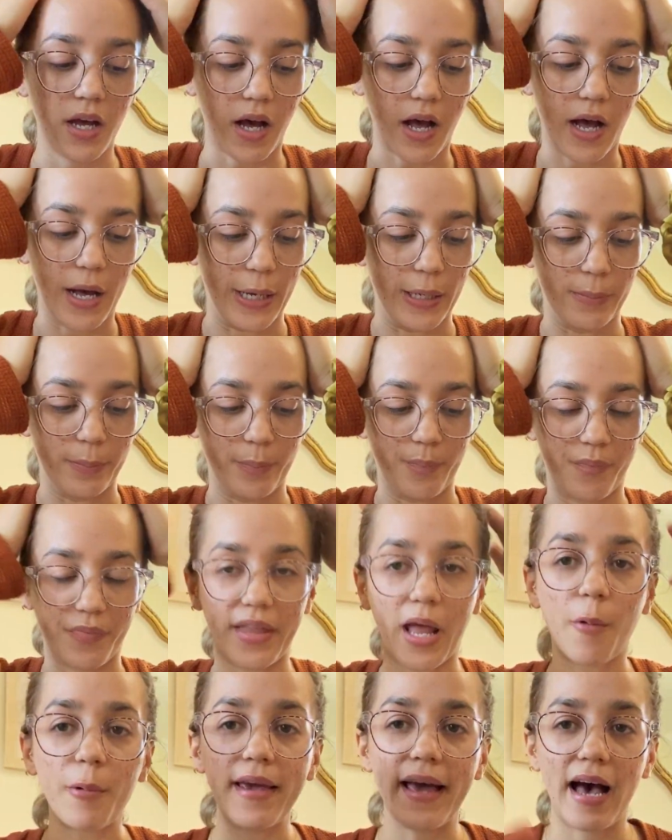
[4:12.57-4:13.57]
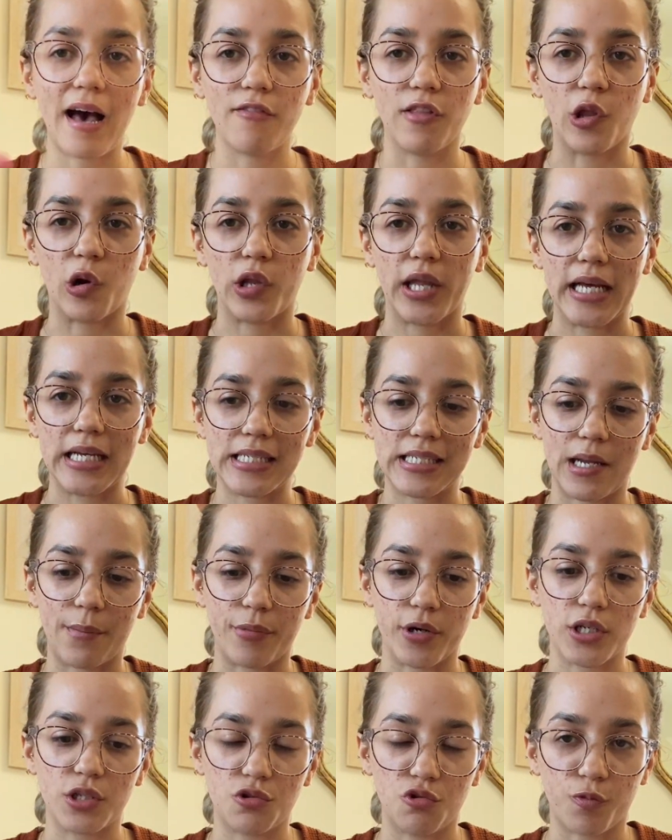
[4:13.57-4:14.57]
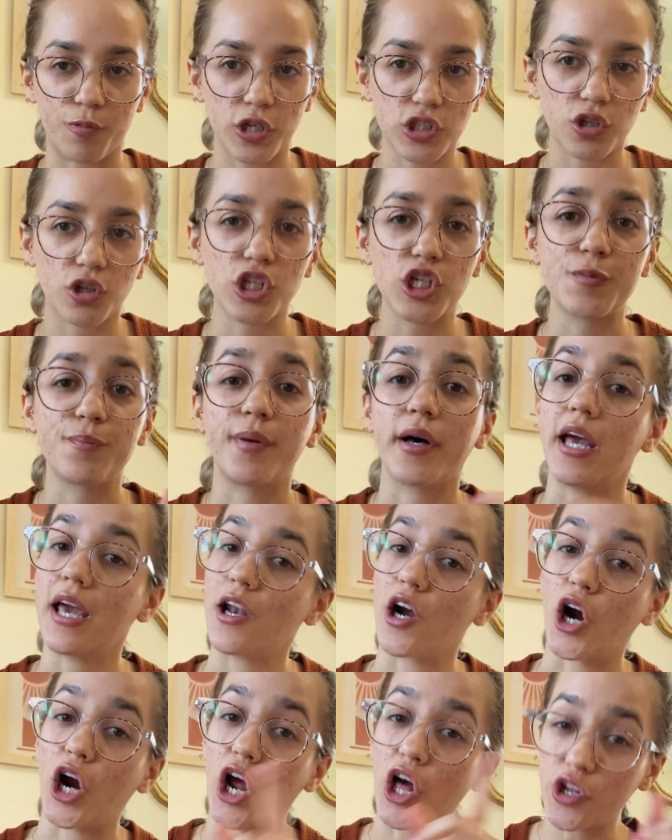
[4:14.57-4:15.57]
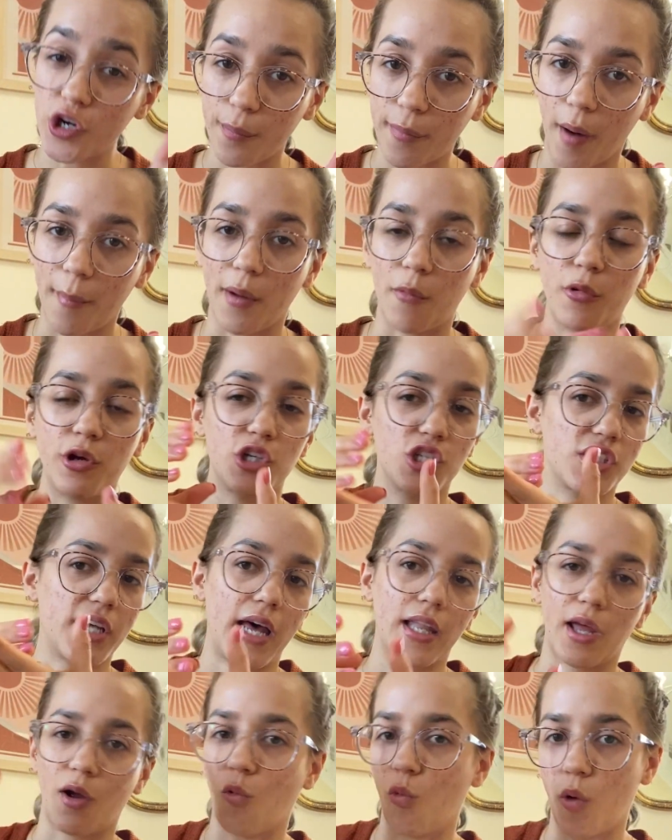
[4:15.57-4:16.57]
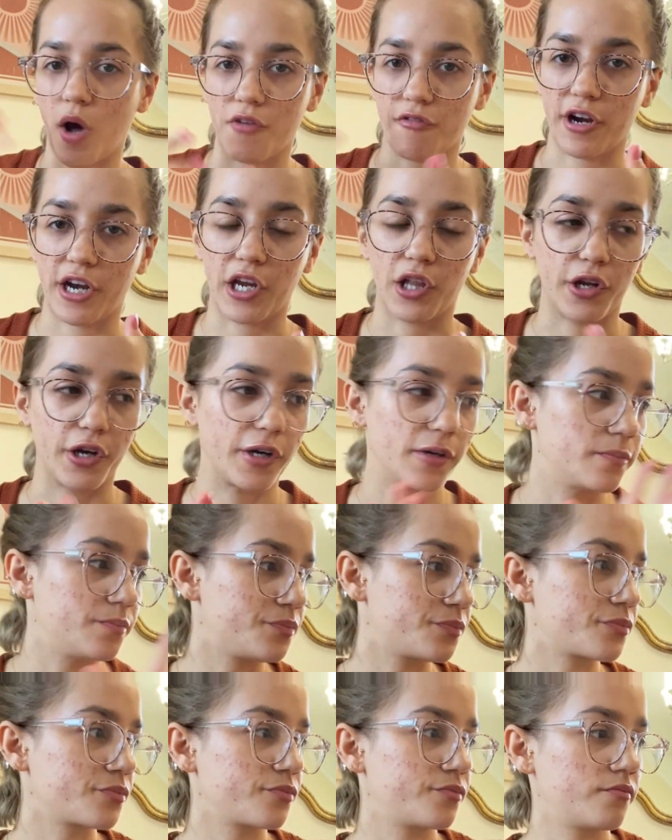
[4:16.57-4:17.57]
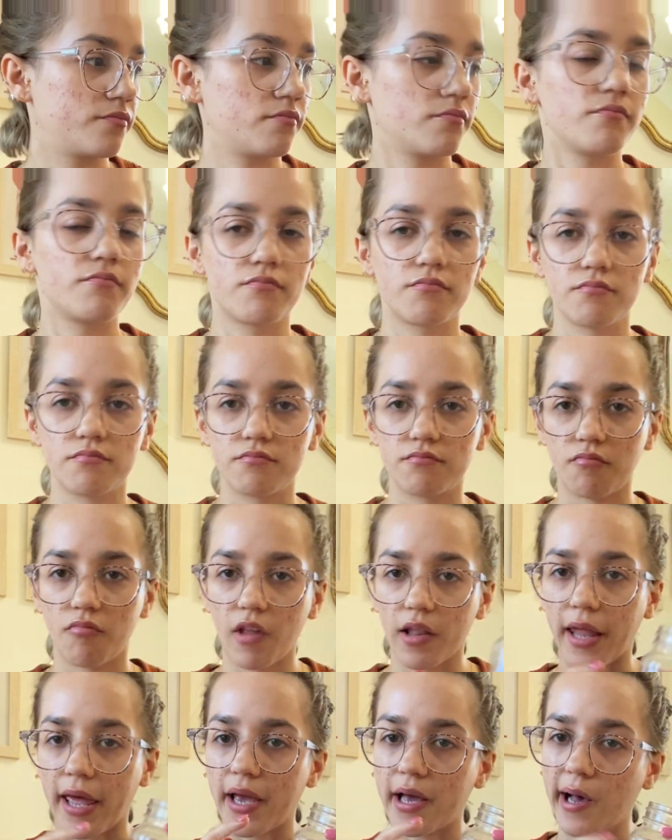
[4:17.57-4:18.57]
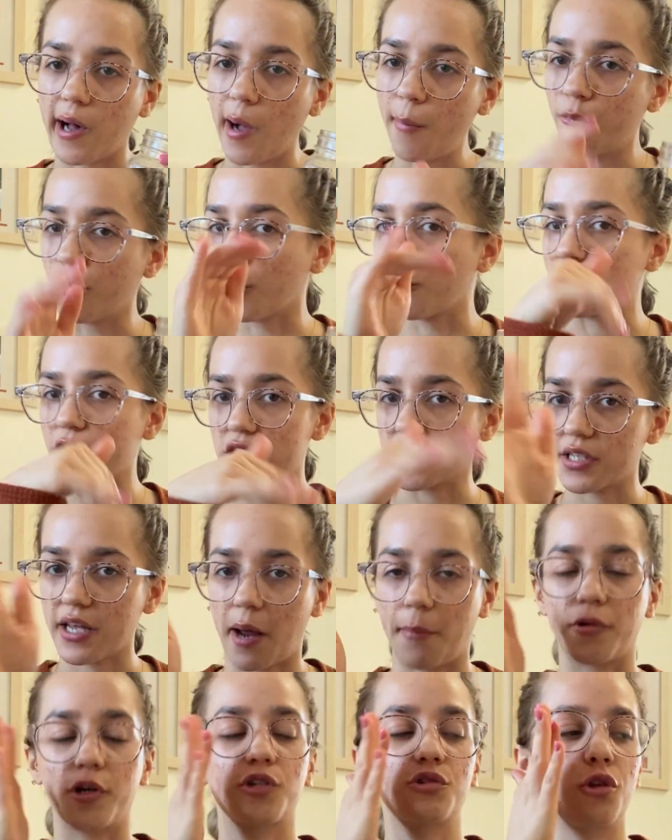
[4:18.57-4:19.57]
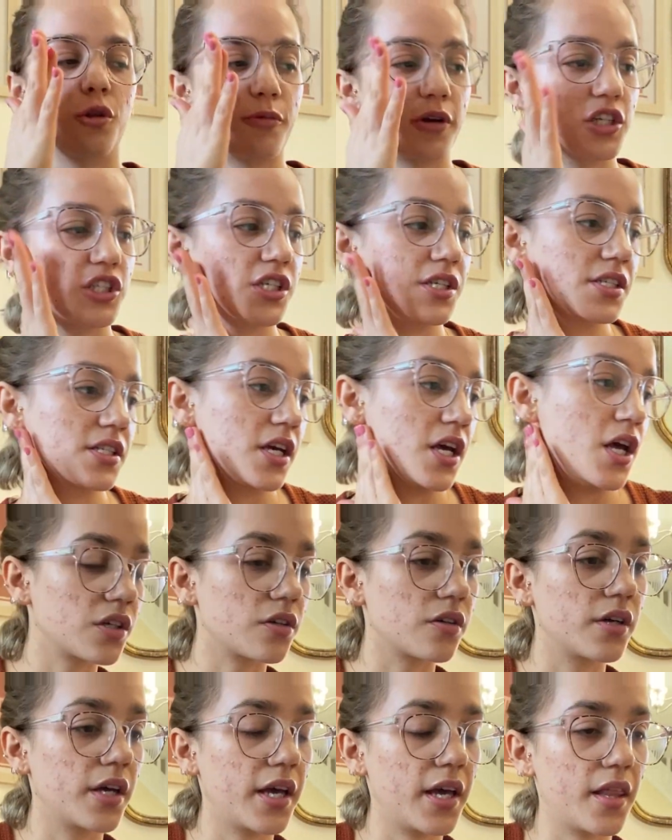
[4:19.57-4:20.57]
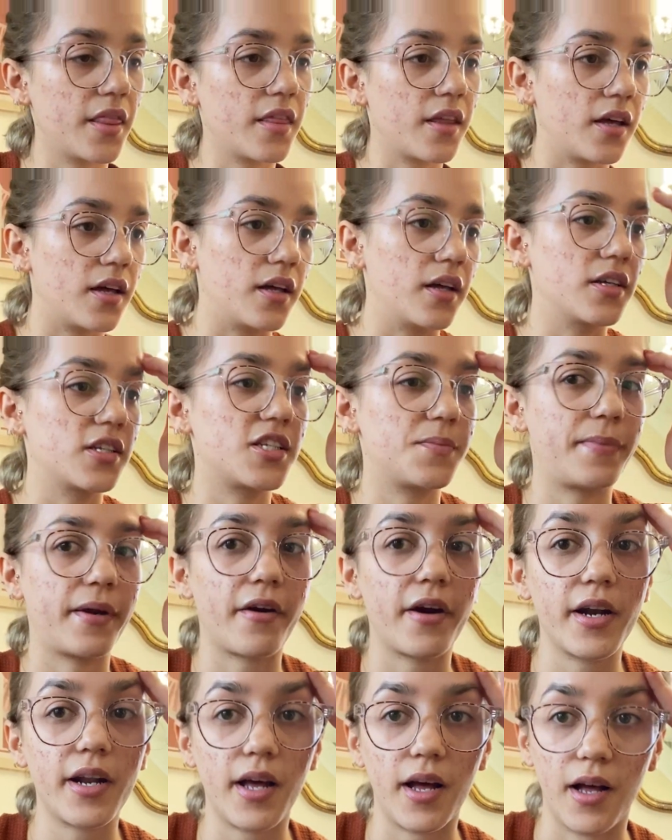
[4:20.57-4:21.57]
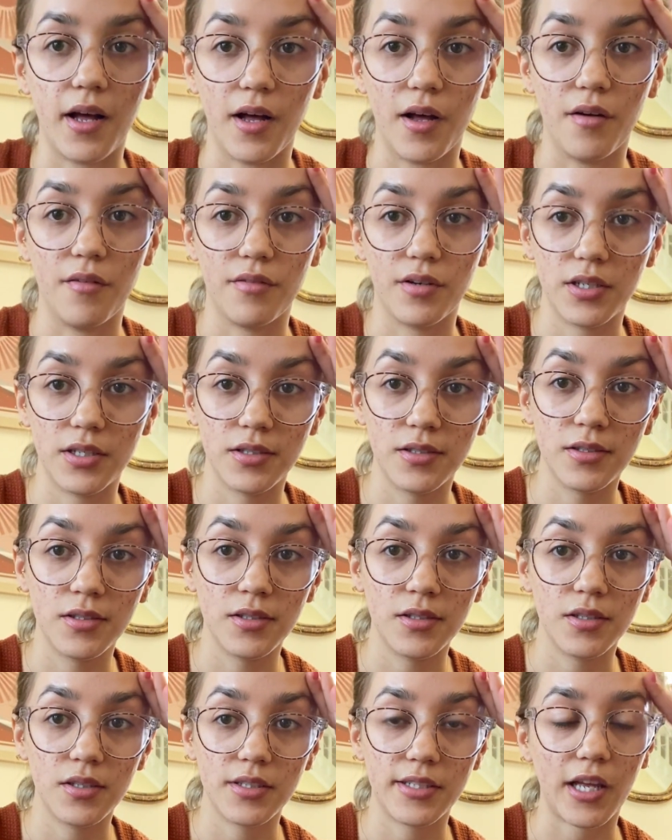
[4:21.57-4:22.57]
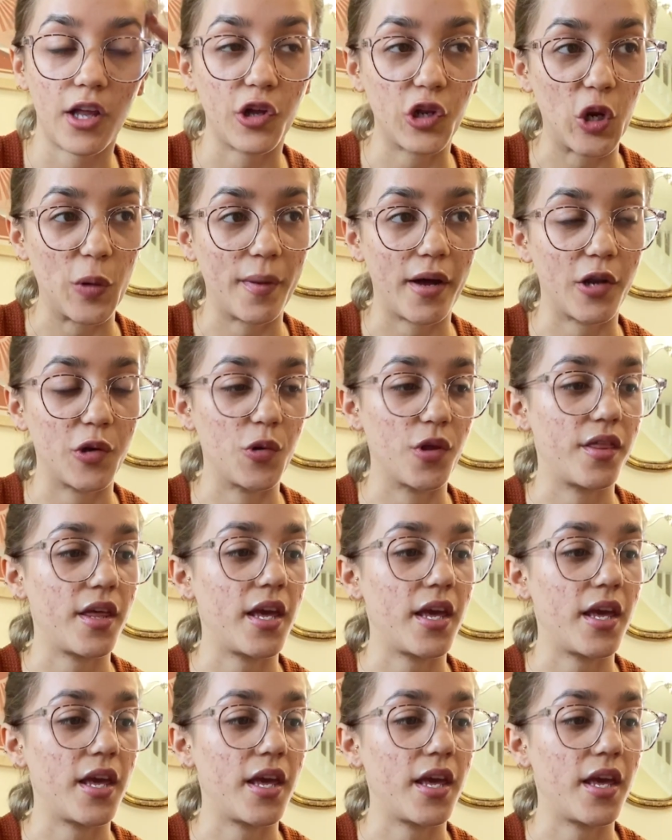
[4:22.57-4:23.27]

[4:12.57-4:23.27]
Um, now we have little like separate toothbrush holders, but in our other apartment, we just had like one regular like cup where we just kept our toothbrushes. So in the spirit of telling you about new